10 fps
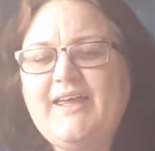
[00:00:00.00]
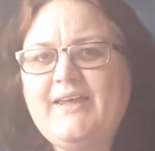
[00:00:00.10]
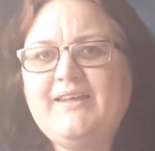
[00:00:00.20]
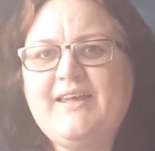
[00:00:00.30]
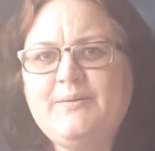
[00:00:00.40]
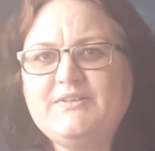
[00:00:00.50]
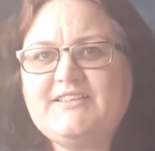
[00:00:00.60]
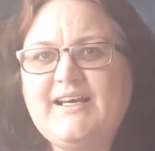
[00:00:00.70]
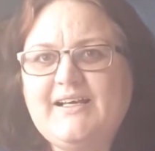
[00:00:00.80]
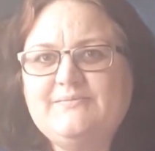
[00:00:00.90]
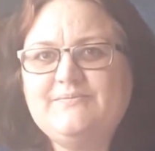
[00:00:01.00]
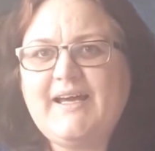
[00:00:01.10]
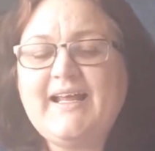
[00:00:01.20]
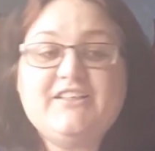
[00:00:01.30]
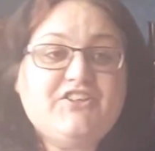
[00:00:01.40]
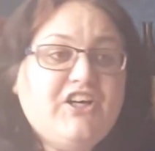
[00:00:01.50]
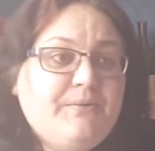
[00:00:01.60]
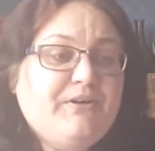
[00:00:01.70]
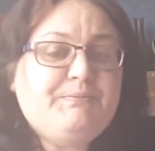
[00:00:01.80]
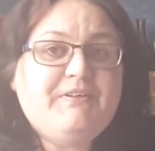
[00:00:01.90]
It was that. At the
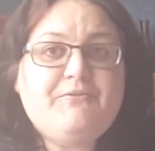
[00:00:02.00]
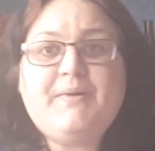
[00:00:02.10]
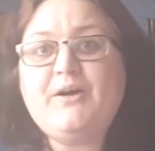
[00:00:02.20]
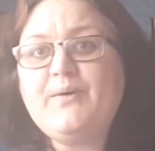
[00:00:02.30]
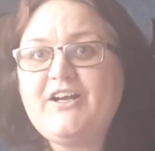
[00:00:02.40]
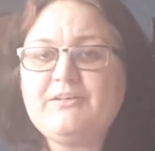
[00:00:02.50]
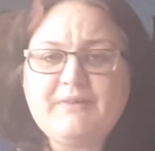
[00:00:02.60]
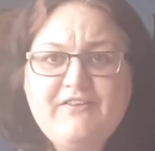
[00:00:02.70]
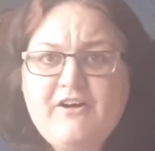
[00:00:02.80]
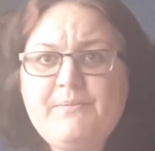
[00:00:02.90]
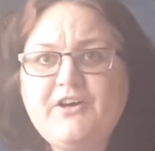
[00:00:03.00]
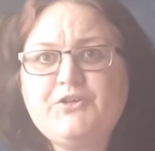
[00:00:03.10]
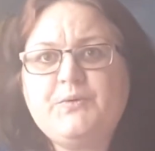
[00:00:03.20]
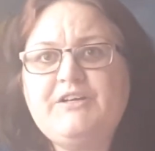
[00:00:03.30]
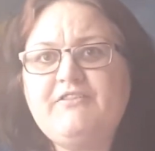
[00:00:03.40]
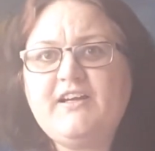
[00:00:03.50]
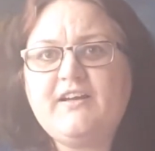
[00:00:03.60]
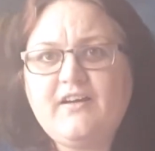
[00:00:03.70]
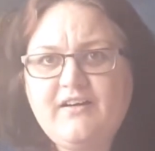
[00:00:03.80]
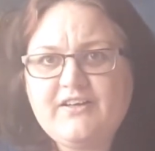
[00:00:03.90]
time, I was a bit of a bad way because my father passed away to really
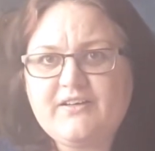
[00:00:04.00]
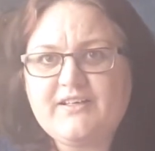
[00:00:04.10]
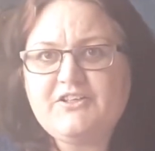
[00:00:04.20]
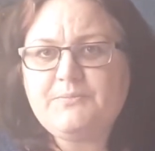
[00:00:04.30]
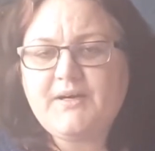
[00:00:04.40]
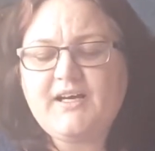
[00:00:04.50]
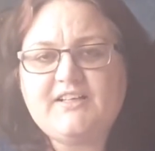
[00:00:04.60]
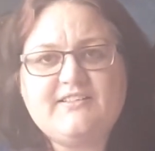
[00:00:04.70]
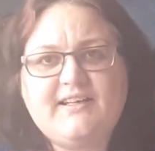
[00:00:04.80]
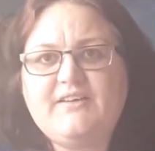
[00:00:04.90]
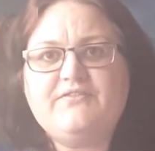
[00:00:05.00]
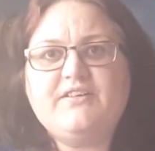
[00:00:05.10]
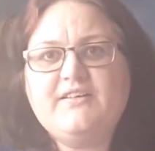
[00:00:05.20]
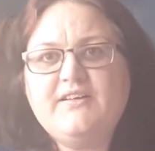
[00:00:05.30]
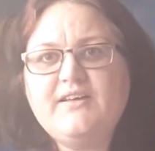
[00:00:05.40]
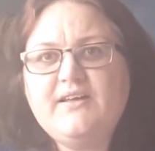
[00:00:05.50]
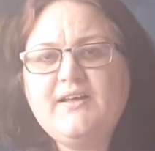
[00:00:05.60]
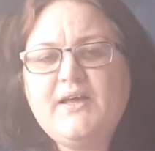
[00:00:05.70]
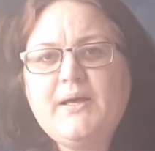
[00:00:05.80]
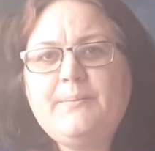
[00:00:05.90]
kind of argue this, but I just left.
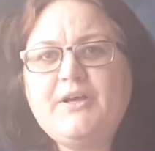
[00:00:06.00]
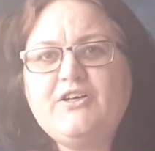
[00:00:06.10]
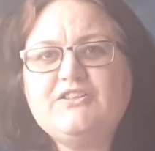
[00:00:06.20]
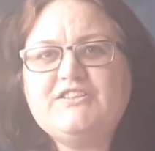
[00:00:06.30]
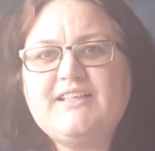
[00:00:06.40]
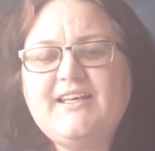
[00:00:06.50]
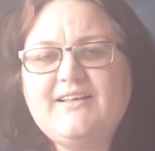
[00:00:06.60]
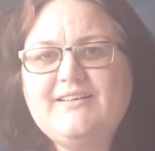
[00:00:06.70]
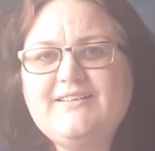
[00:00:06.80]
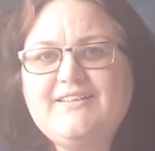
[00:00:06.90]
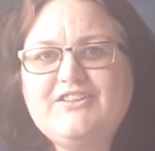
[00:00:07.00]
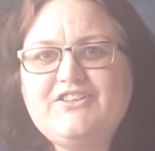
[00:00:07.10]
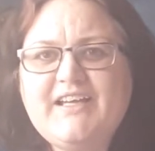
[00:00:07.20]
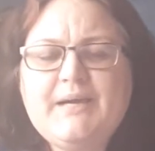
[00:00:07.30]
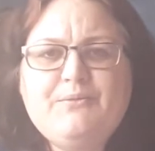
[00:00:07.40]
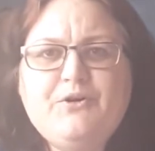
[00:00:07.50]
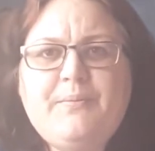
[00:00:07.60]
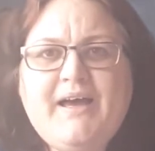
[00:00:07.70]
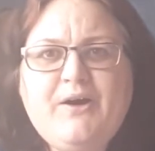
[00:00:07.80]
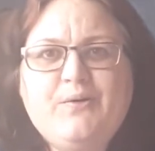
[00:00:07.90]
Because she cared
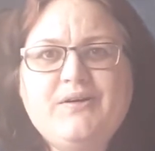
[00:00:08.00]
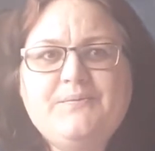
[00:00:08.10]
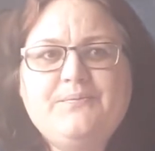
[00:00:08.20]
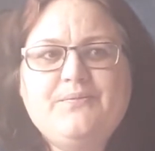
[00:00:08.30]
more about